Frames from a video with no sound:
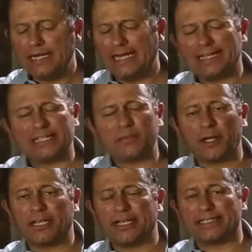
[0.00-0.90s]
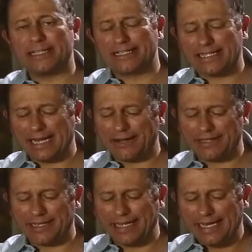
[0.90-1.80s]
And that smokiness is there,
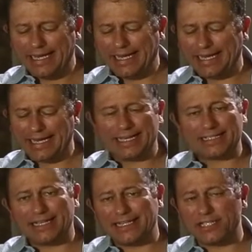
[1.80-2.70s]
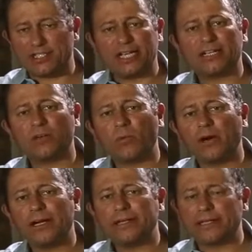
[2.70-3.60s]
and again, it's a gentle
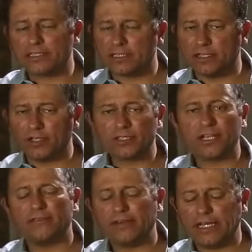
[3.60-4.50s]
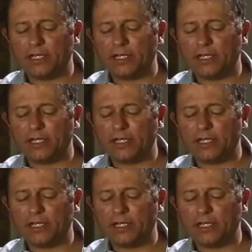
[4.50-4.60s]
wine. It's not overly